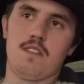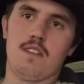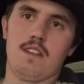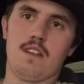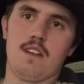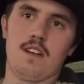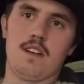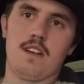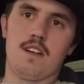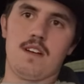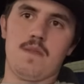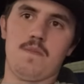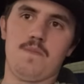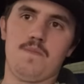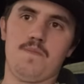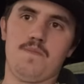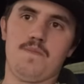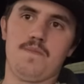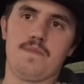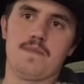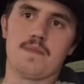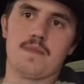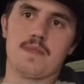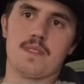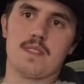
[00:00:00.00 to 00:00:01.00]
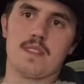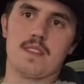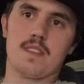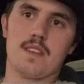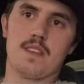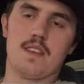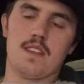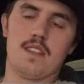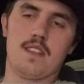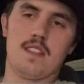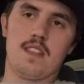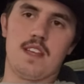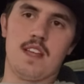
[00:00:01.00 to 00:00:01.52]
Um,
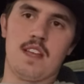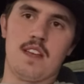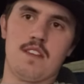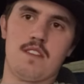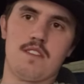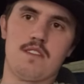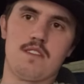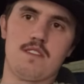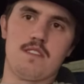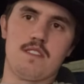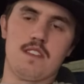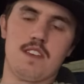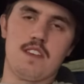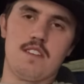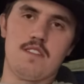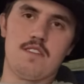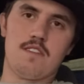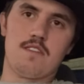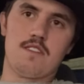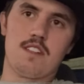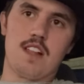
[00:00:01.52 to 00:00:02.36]
then you'll hear your